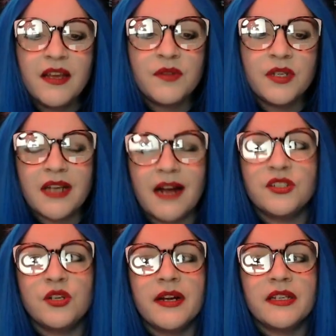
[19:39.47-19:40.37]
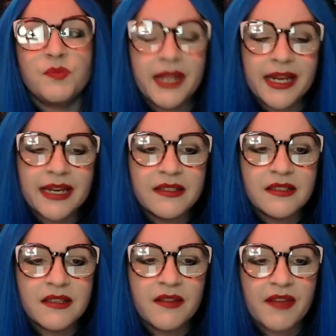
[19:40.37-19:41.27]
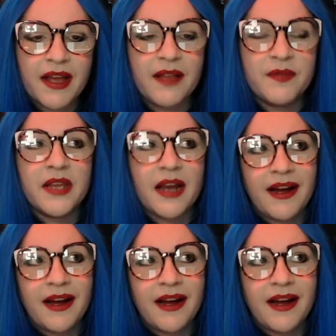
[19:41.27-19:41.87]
the doctor explains that the